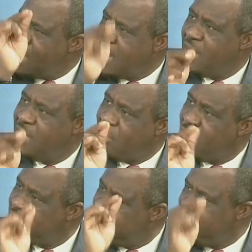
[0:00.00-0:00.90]
an
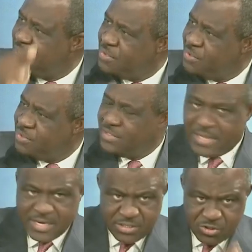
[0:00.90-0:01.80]
ultimate goal
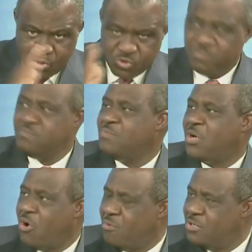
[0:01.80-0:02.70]
that should be
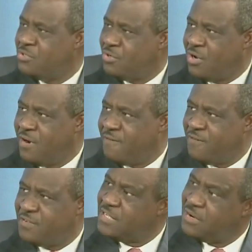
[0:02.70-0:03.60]
common to all of
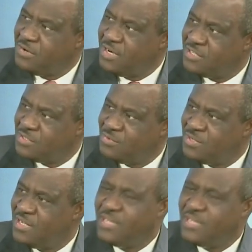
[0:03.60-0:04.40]
us and understood.